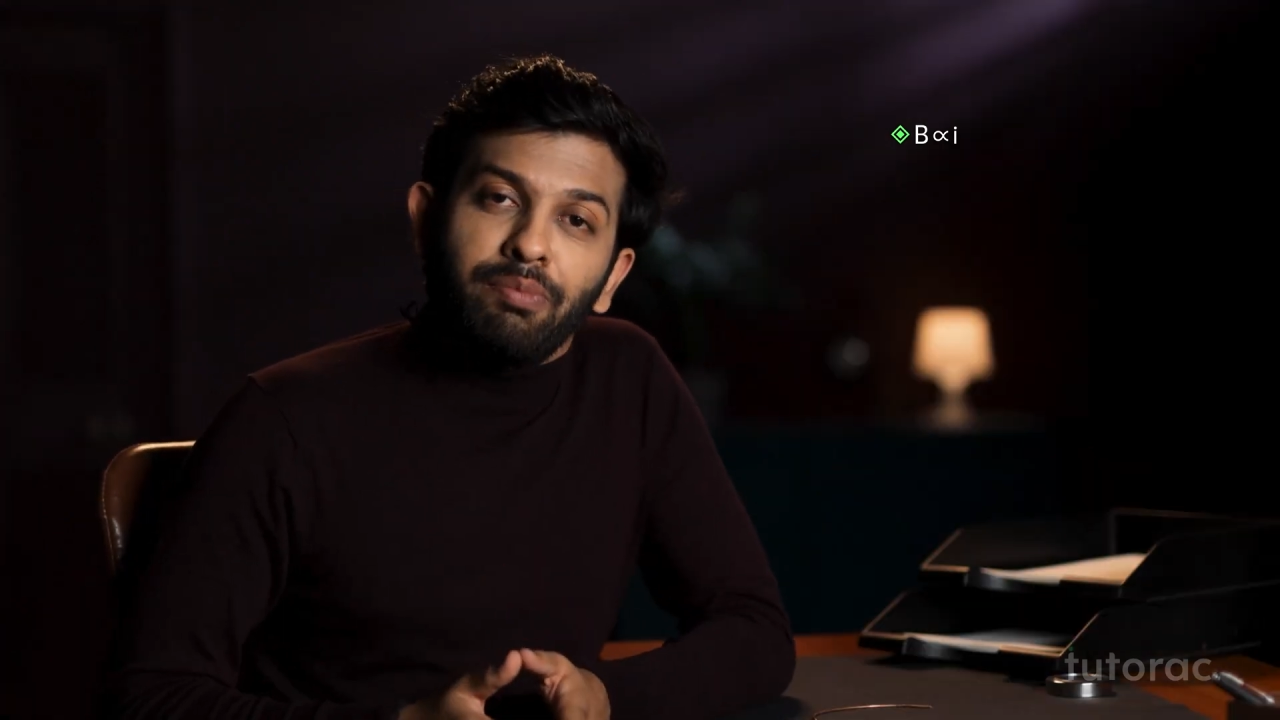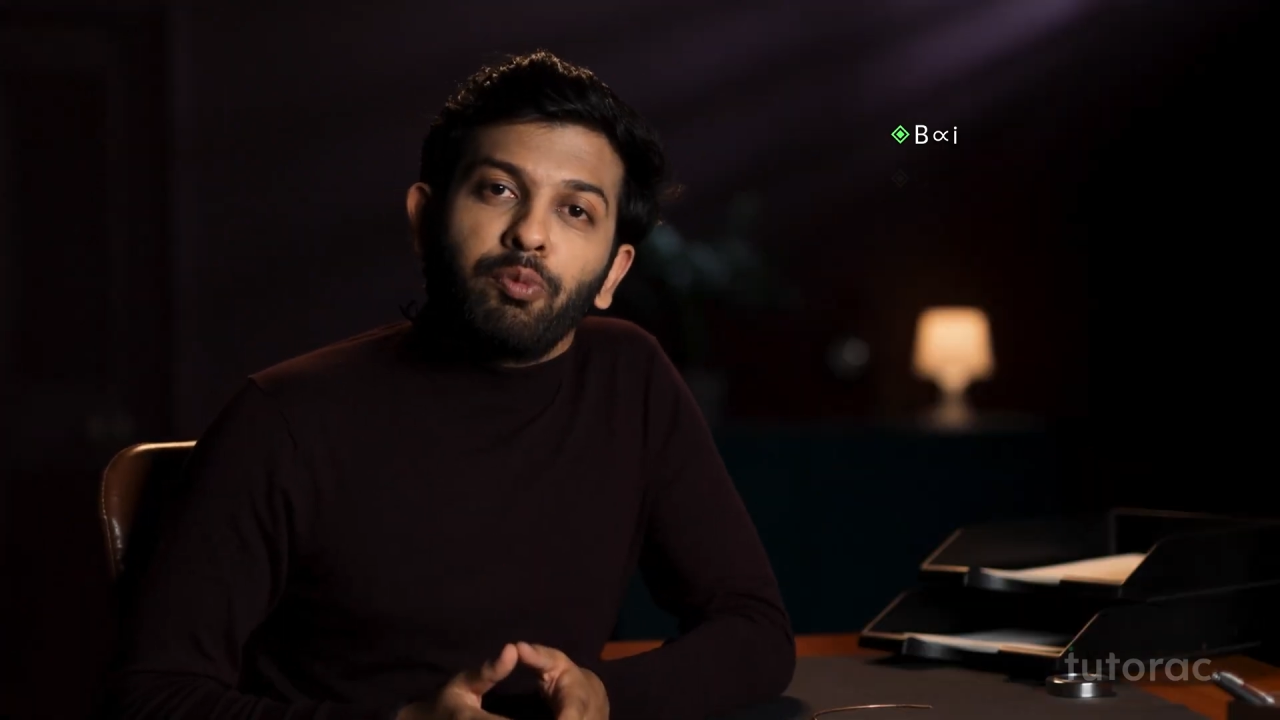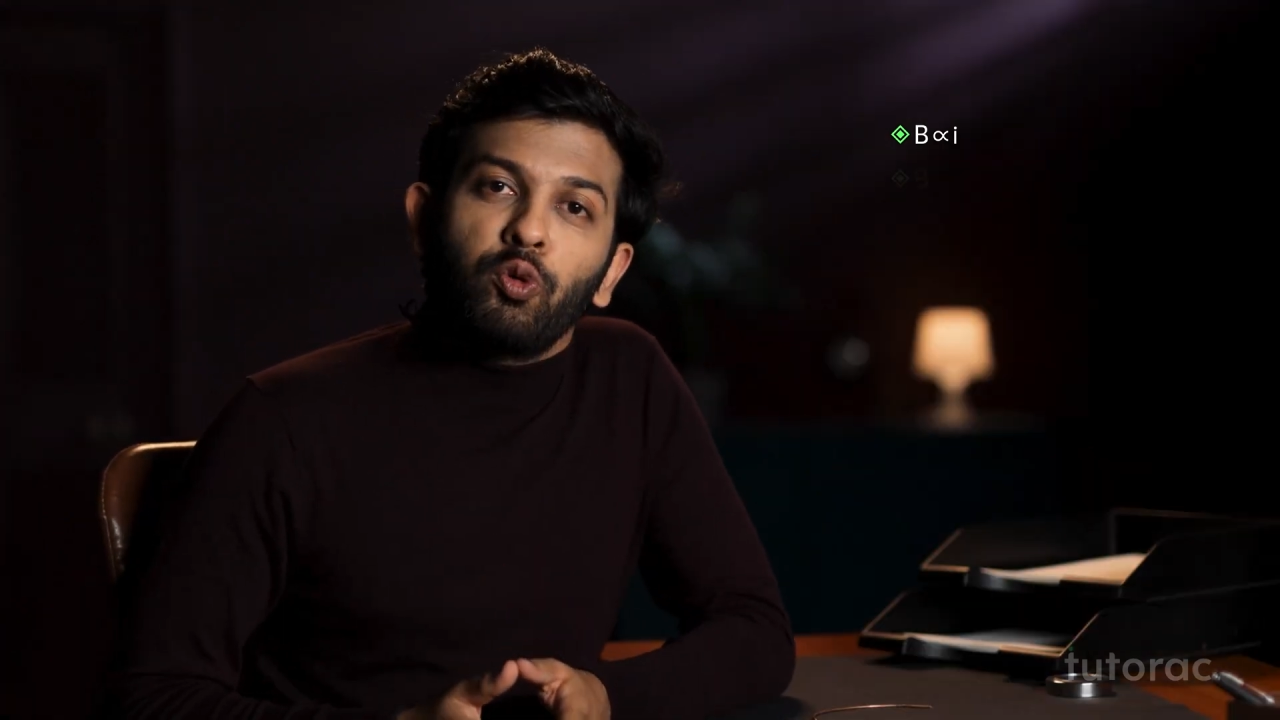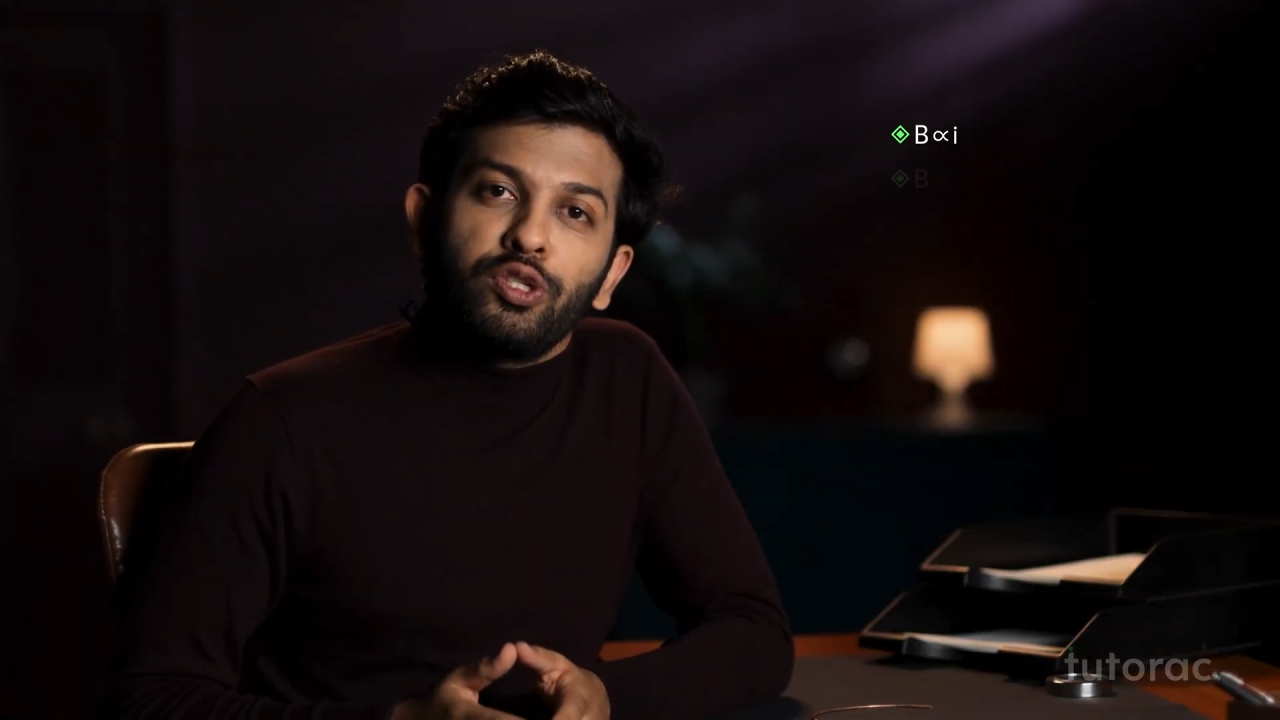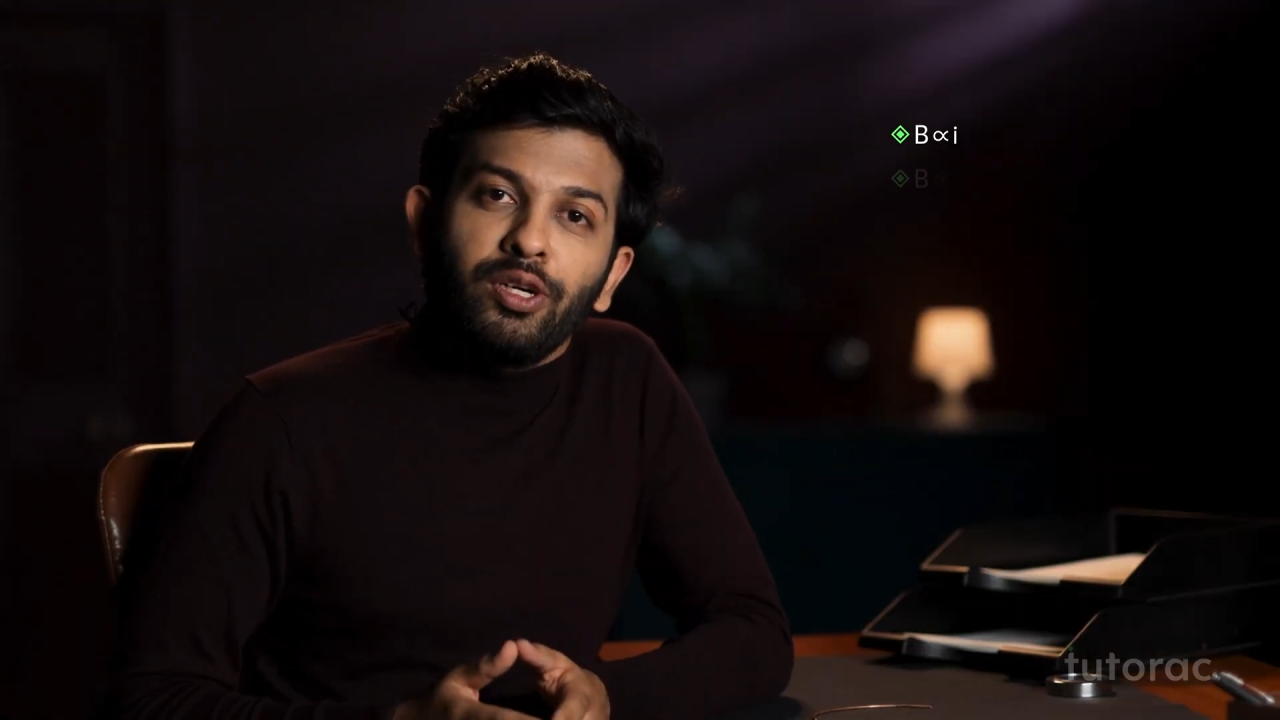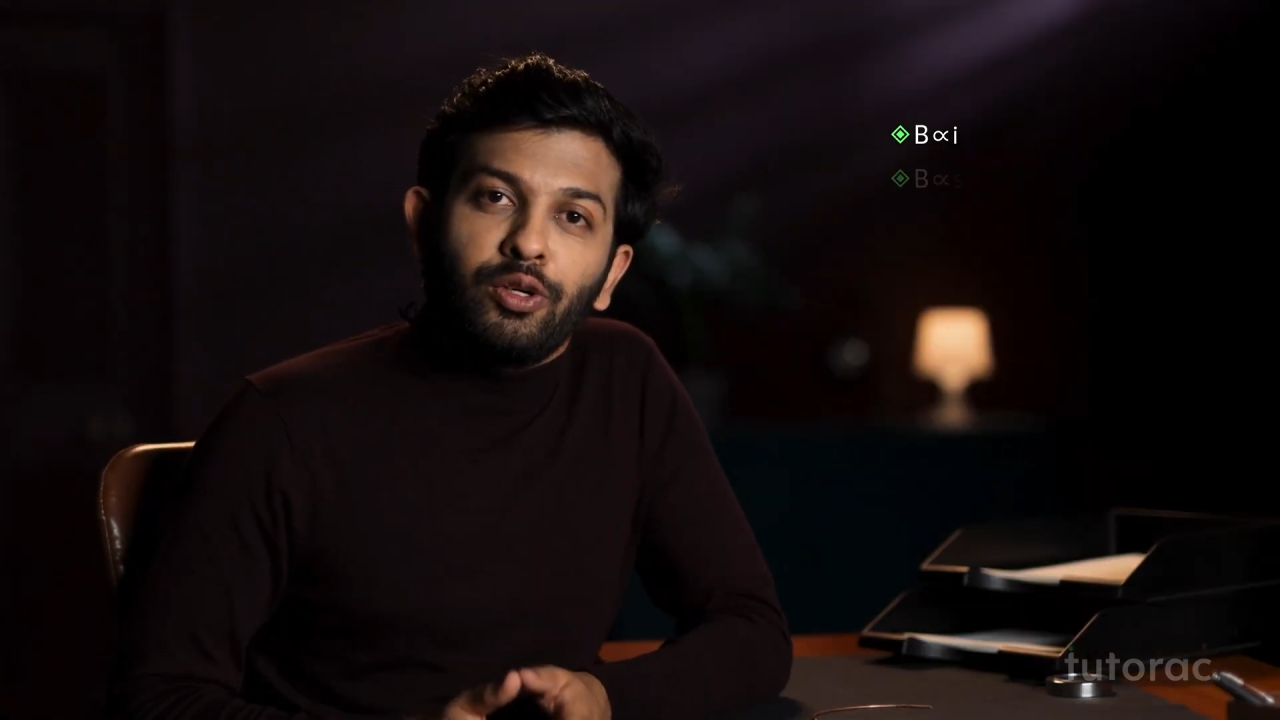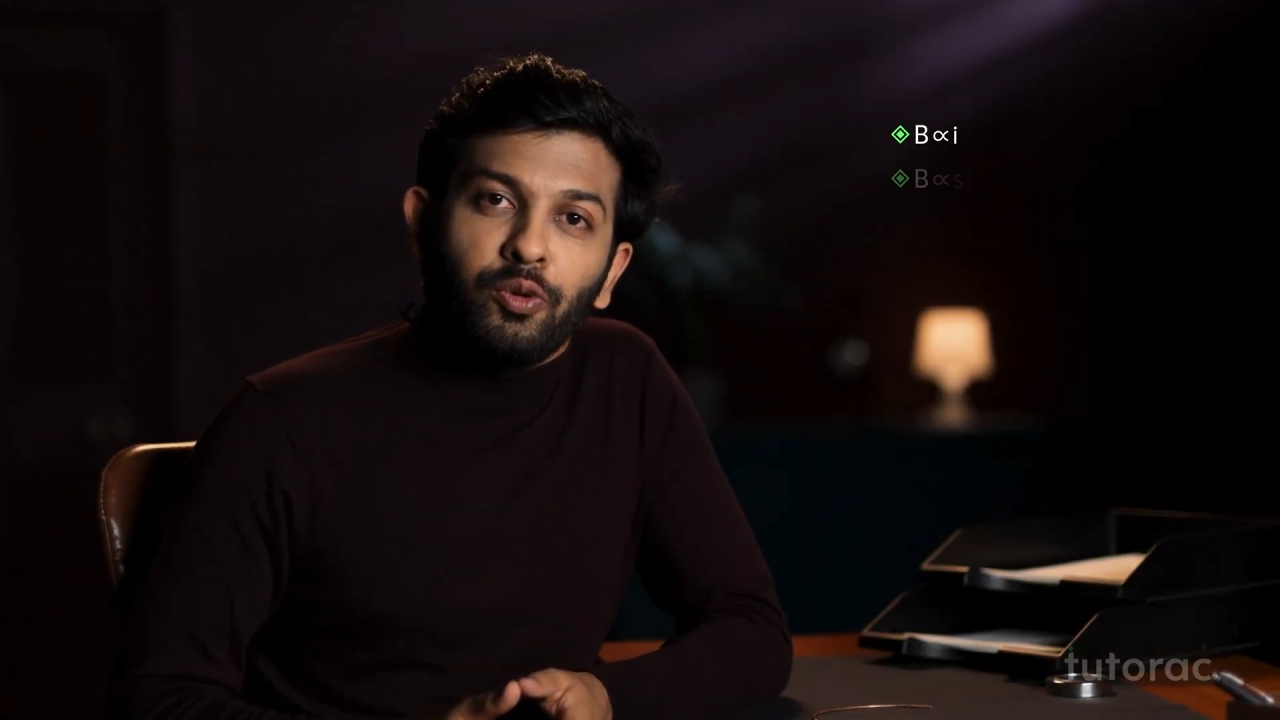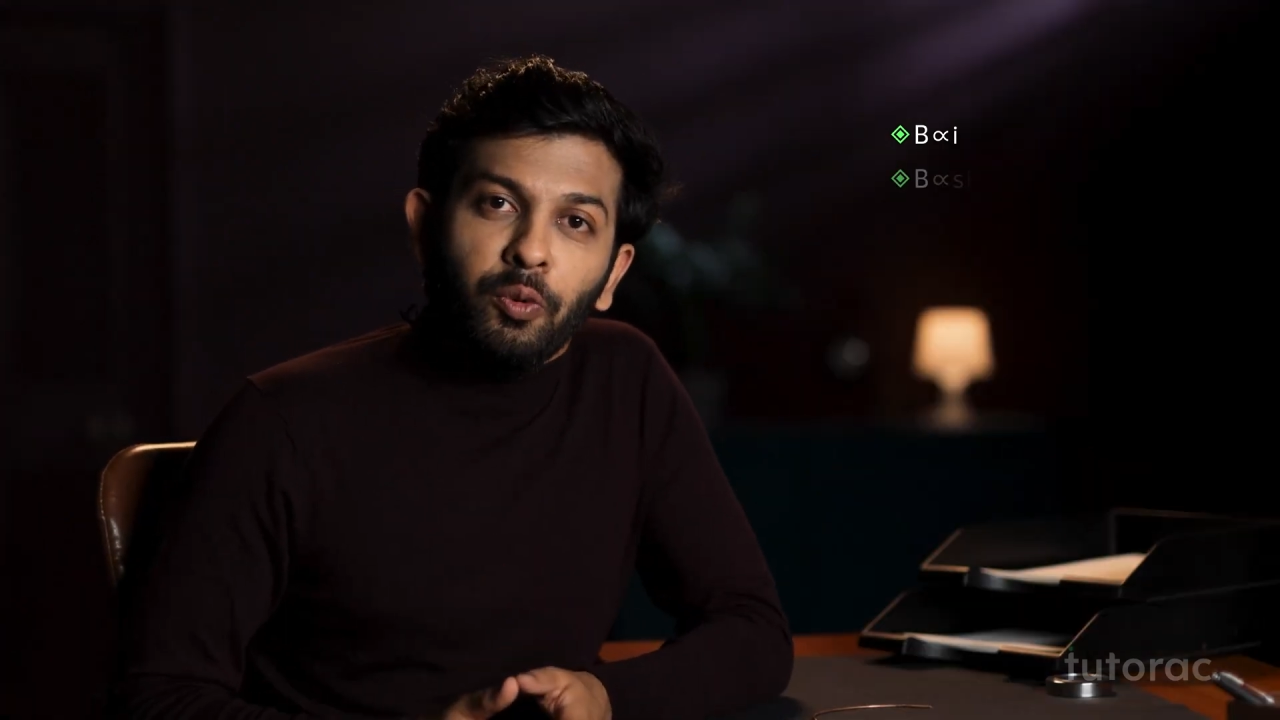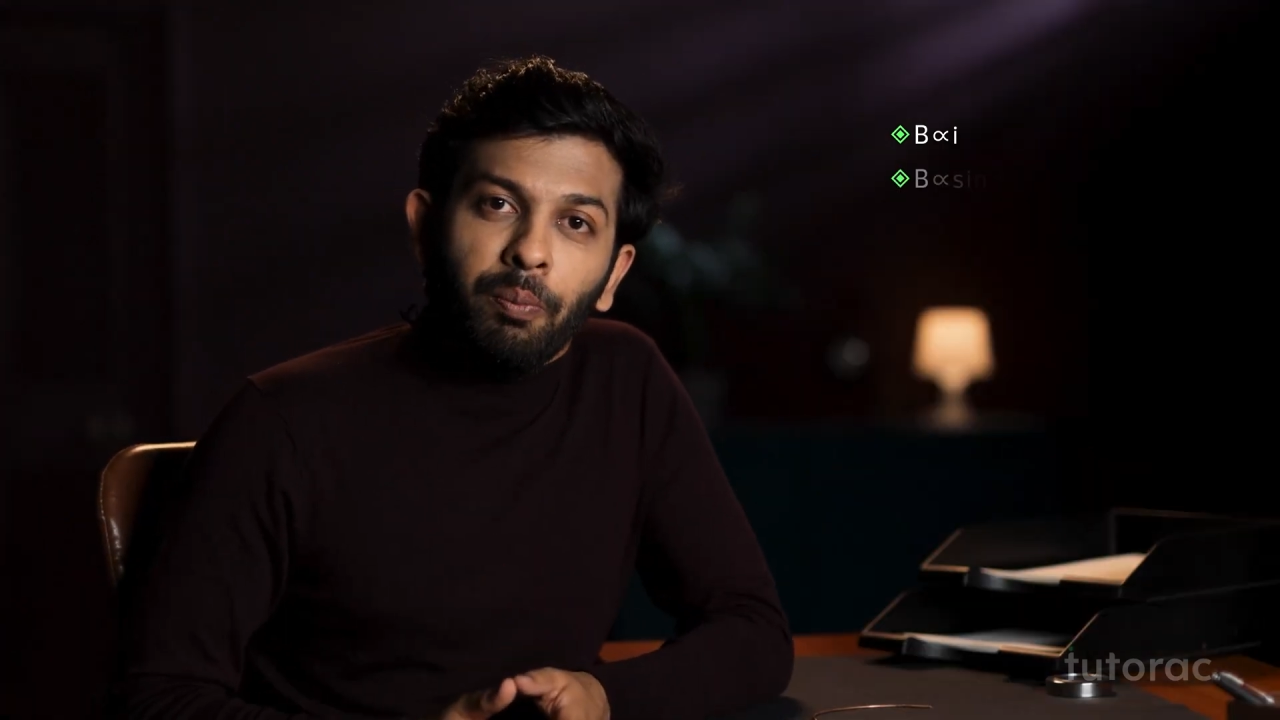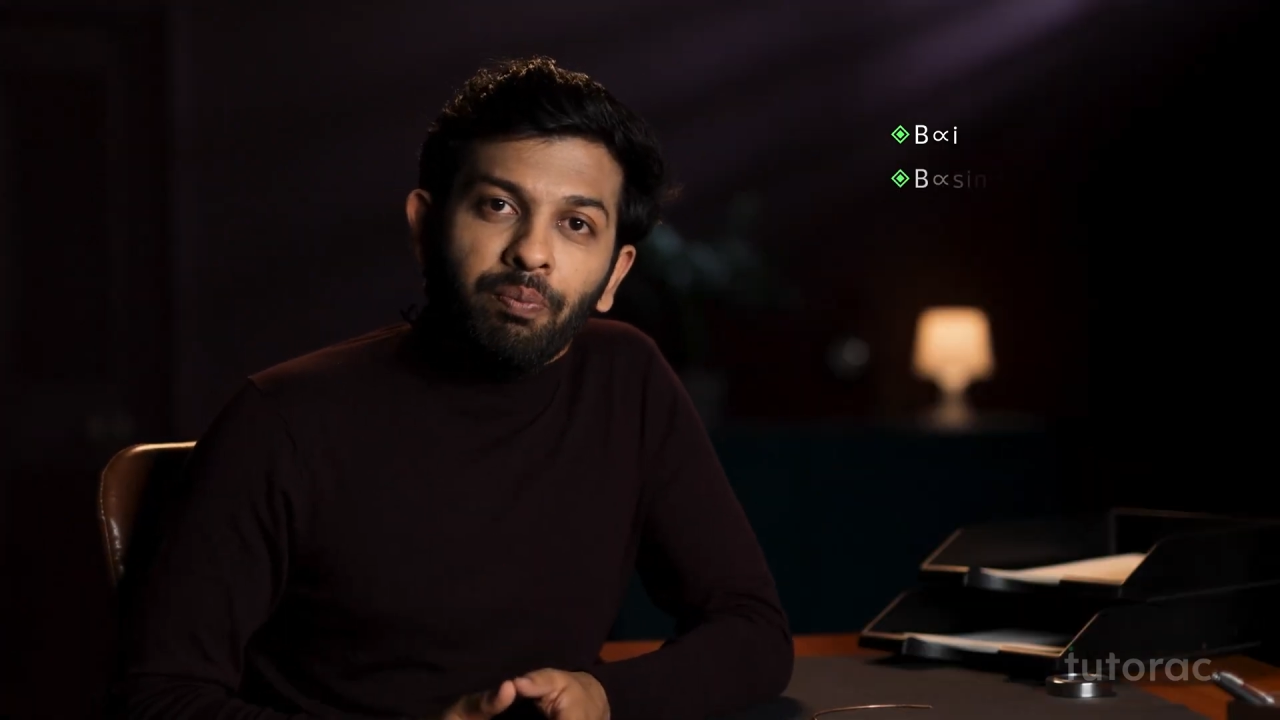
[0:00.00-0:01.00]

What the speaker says: proportional to